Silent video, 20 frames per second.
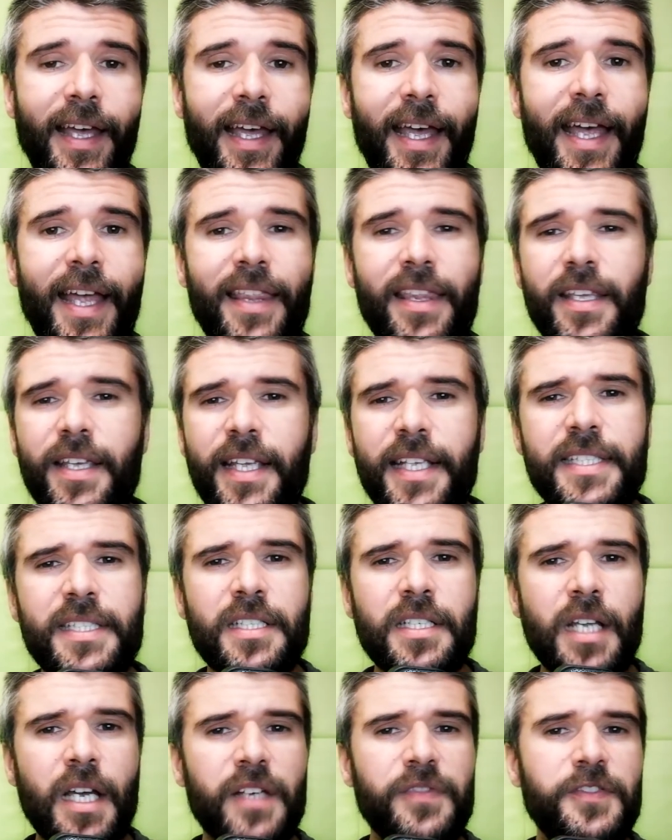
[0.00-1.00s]
and it's
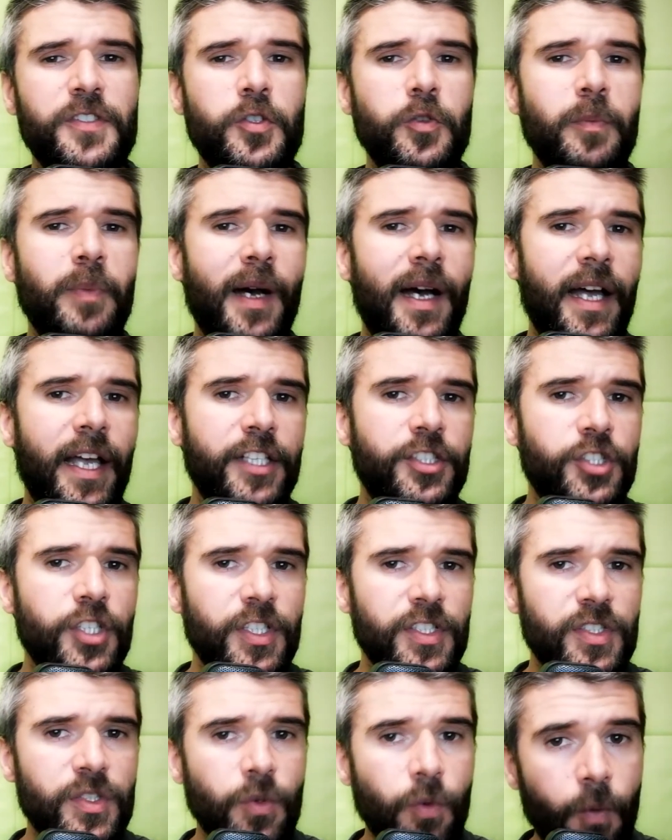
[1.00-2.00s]
enough to buy
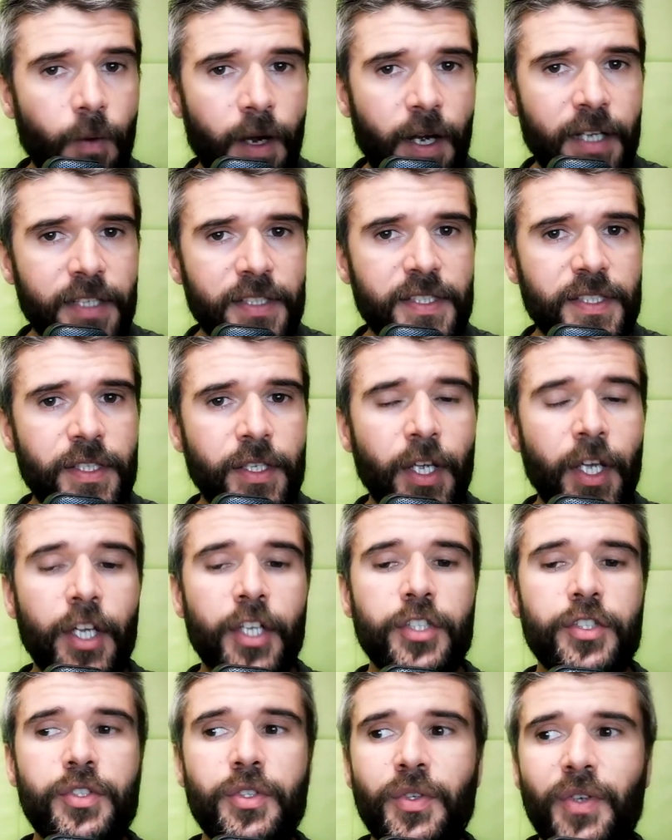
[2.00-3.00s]
just once
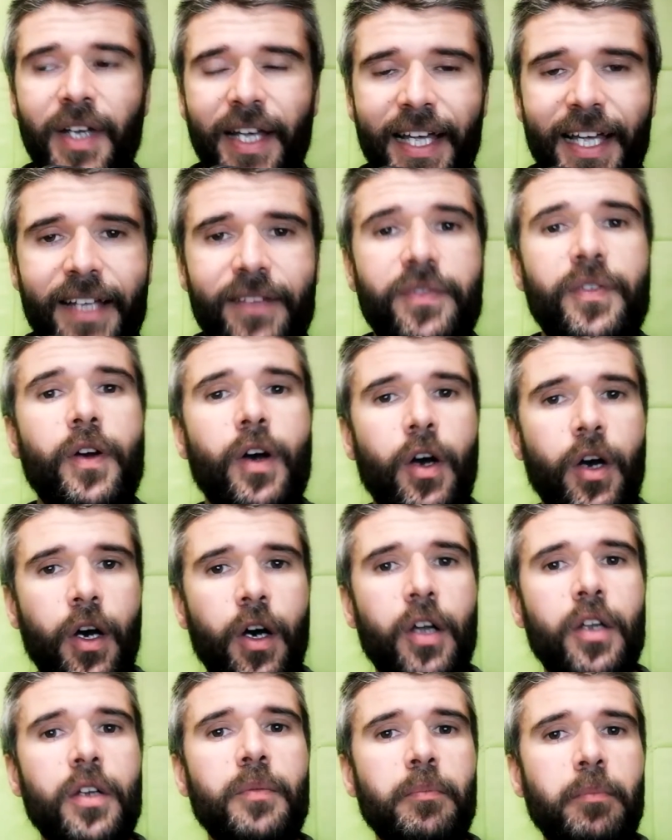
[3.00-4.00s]
to have
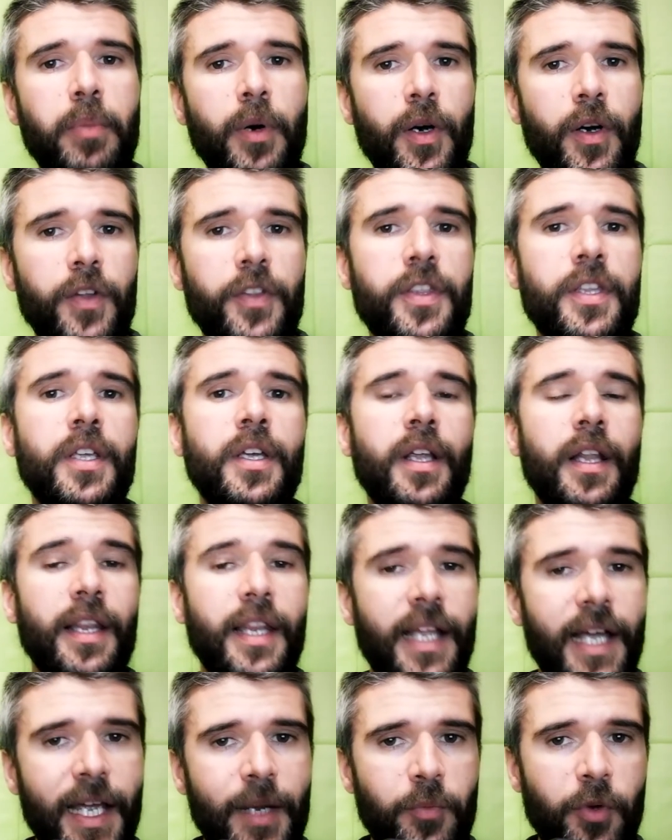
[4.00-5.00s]
on both
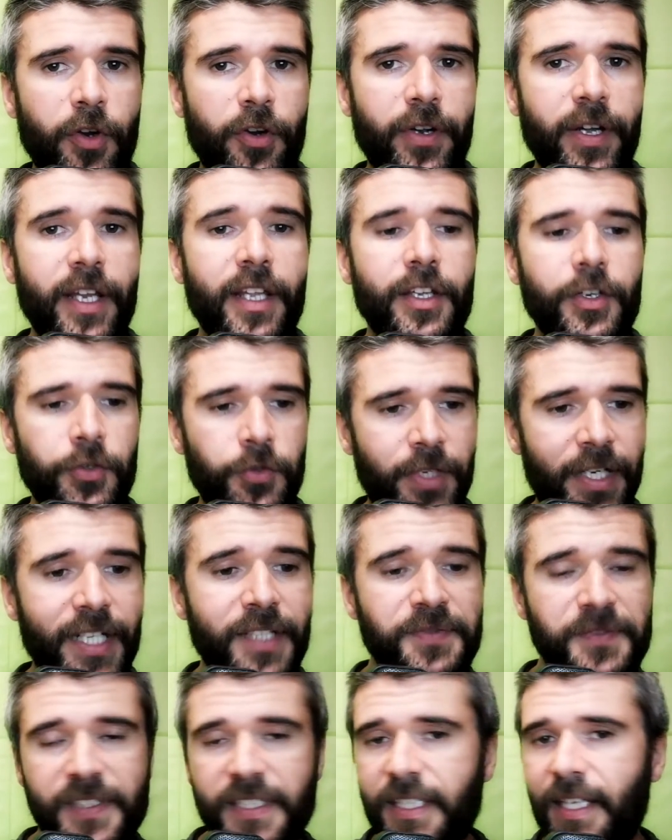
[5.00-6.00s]
library,
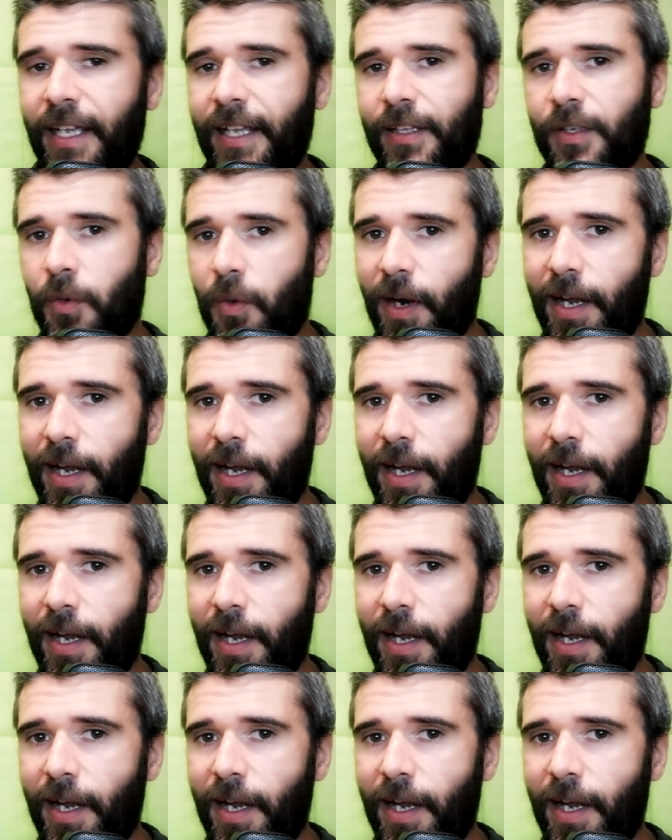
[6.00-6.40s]
Rift and